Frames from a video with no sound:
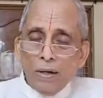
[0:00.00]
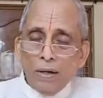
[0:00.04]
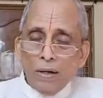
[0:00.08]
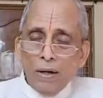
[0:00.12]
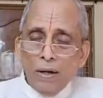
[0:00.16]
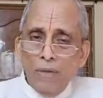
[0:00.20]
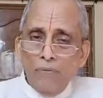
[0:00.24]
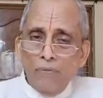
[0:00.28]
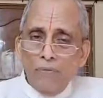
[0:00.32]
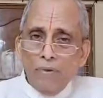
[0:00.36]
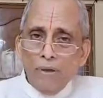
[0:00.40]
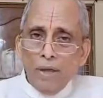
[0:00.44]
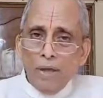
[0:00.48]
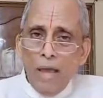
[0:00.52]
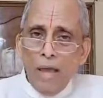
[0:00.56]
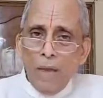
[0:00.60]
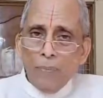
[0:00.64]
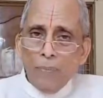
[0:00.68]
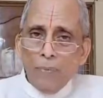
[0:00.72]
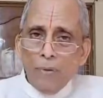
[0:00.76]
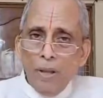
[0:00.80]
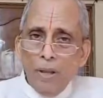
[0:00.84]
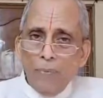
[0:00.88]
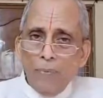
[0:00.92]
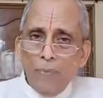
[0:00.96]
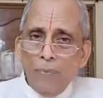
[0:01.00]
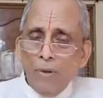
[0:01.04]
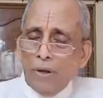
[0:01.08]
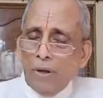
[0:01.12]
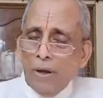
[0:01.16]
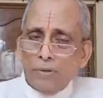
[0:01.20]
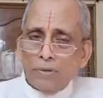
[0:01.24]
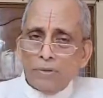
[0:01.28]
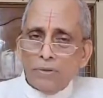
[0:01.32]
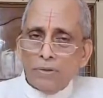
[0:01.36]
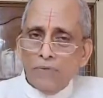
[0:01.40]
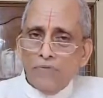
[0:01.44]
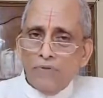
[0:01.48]
living happily
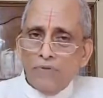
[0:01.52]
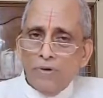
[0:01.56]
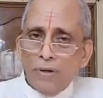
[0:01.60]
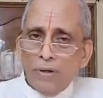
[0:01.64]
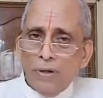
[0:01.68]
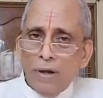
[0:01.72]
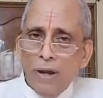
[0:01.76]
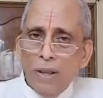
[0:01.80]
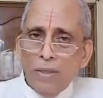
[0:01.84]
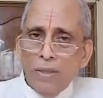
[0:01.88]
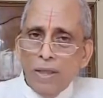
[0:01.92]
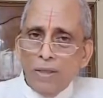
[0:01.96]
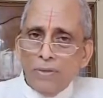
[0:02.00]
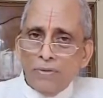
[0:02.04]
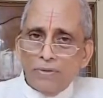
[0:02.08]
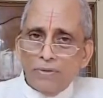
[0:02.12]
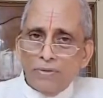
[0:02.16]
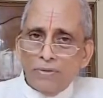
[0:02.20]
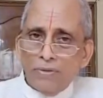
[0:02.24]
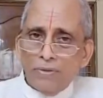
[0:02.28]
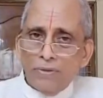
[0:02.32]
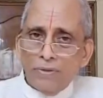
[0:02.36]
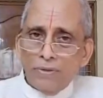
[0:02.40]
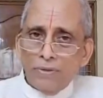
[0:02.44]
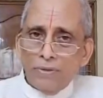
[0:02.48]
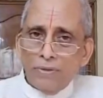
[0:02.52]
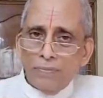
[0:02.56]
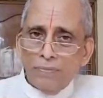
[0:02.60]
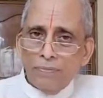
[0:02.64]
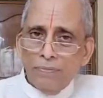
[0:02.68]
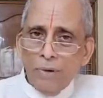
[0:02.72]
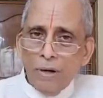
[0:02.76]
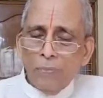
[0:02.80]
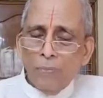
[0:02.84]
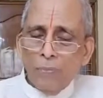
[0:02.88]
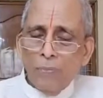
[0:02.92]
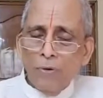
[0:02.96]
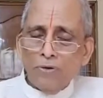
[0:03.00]
because of intelligence,
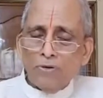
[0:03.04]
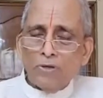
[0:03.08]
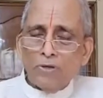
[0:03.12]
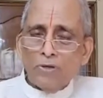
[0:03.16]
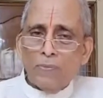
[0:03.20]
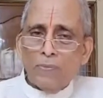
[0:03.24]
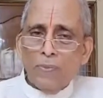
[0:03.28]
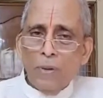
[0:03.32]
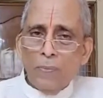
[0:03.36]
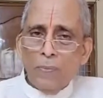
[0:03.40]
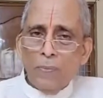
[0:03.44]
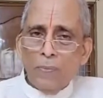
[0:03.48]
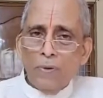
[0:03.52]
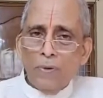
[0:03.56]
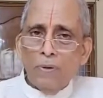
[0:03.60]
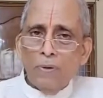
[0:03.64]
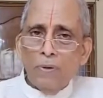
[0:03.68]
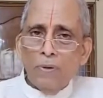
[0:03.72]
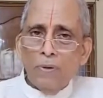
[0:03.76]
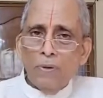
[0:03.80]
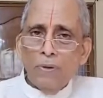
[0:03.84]
but most people,